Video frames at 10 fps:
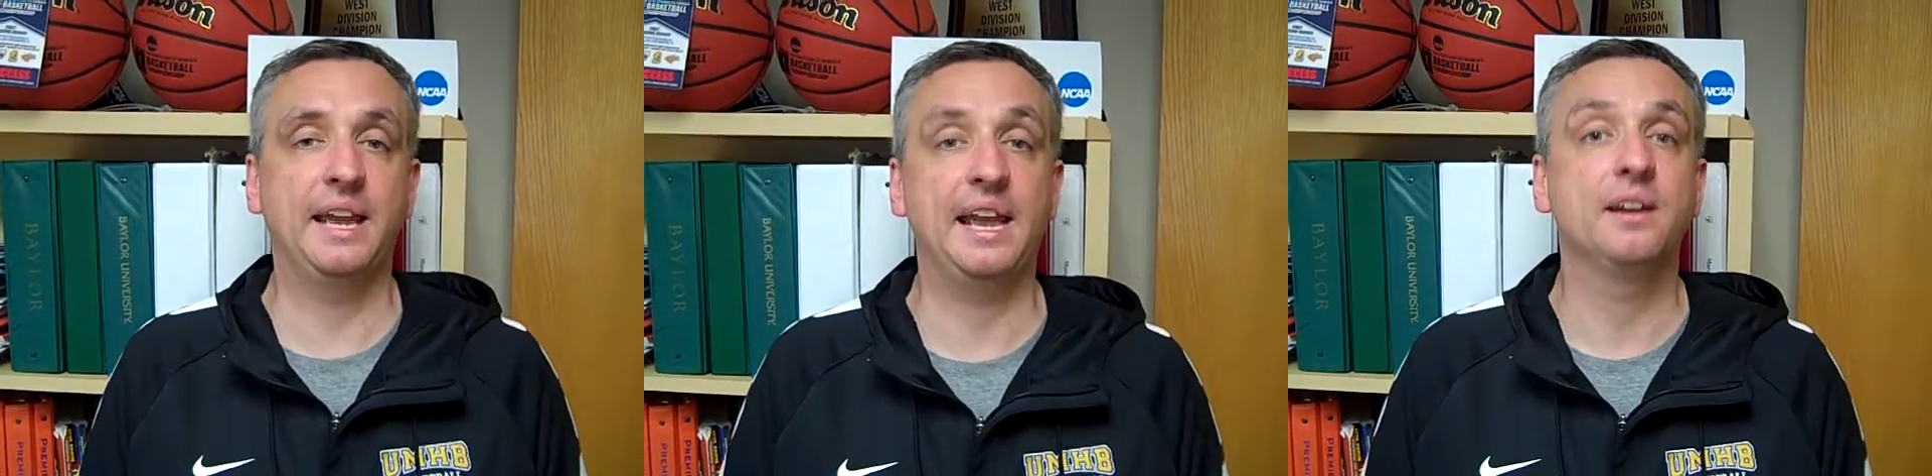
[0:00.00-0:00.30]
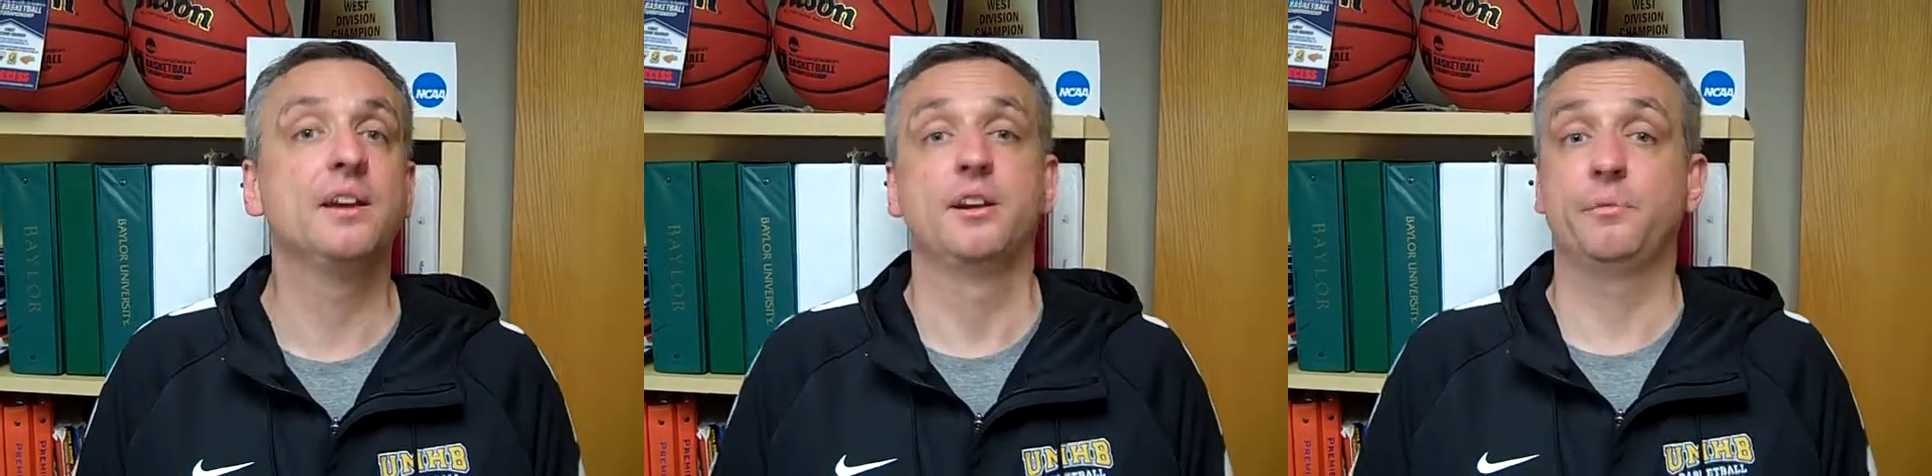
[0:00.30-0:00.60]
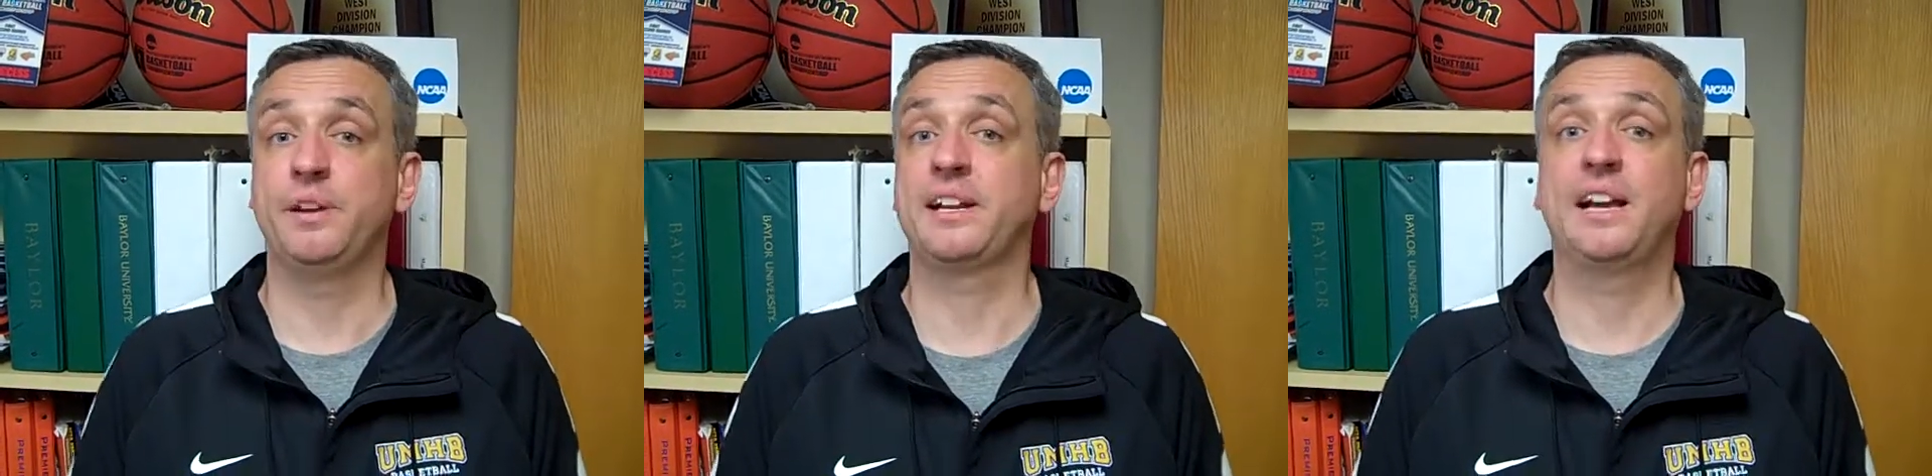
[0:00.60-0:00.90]
hey,
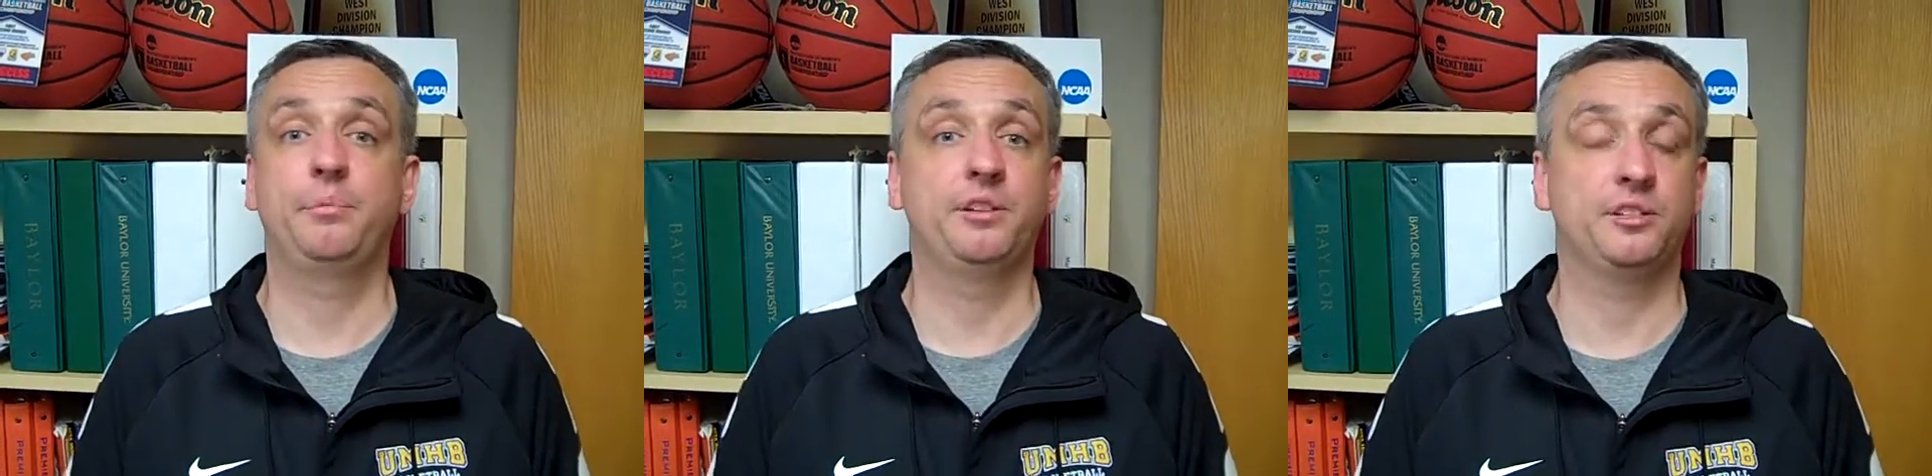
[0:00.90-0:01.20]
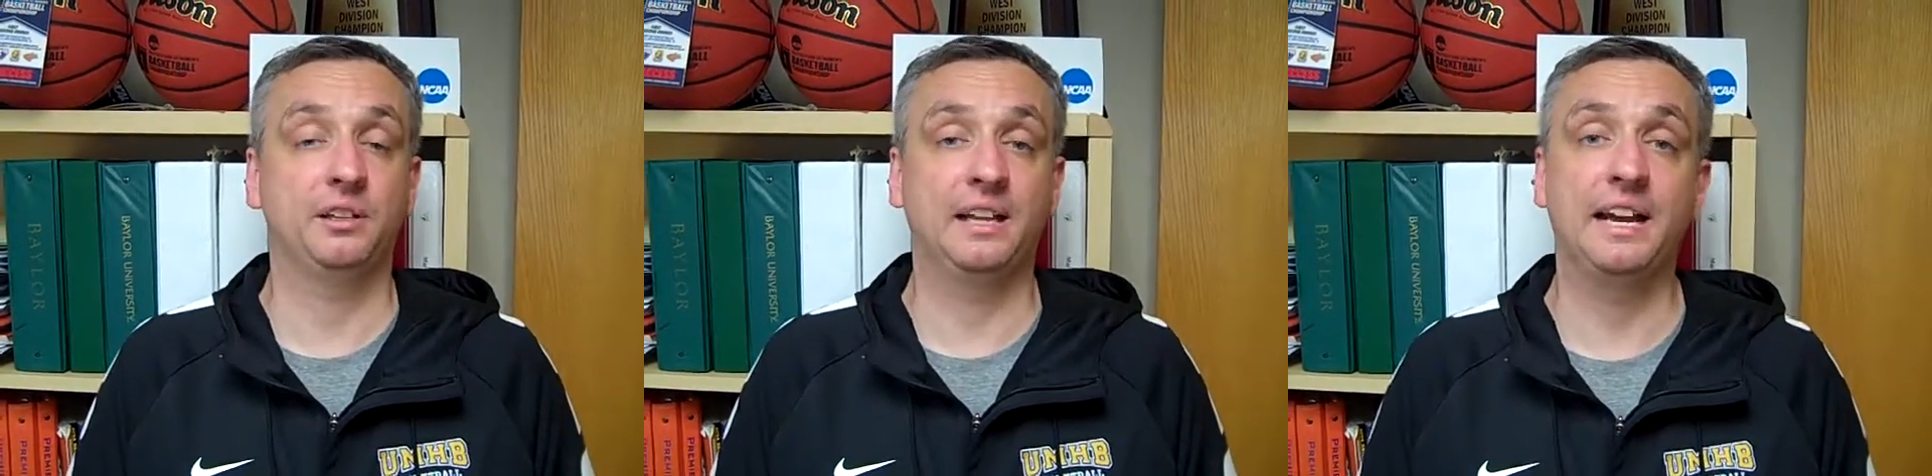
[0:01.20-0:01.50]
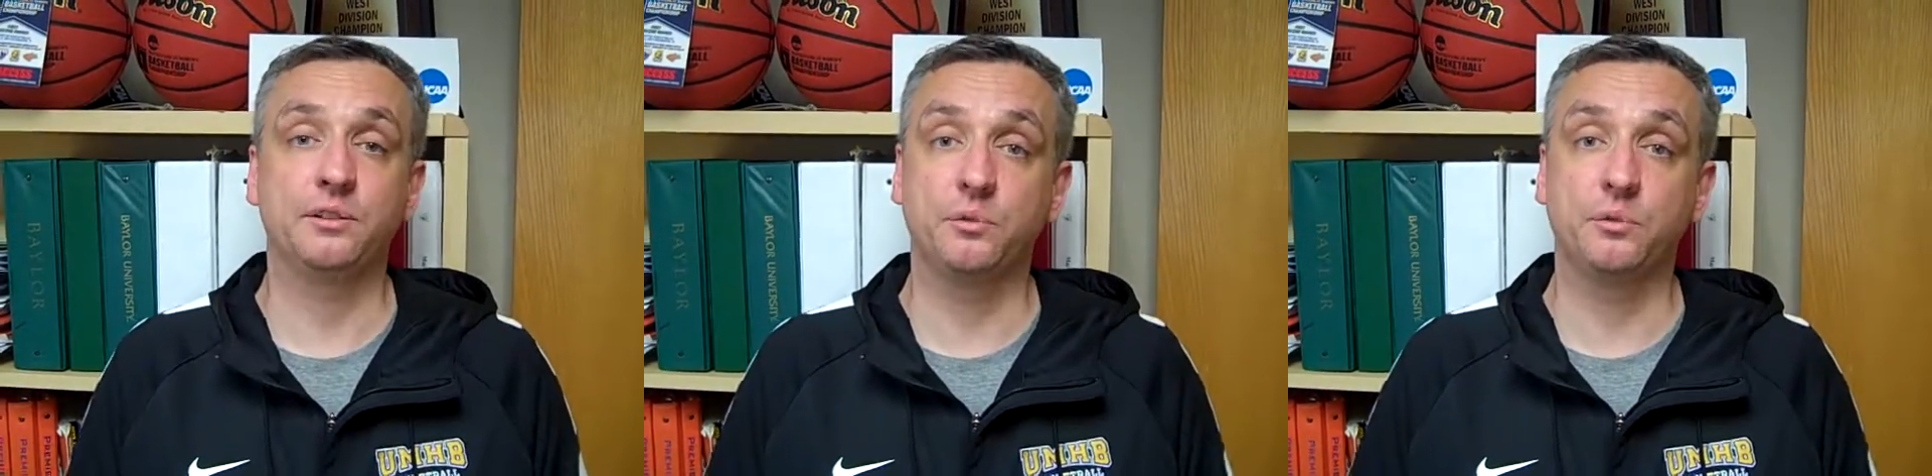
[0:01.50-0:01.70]
we accomplished a lot.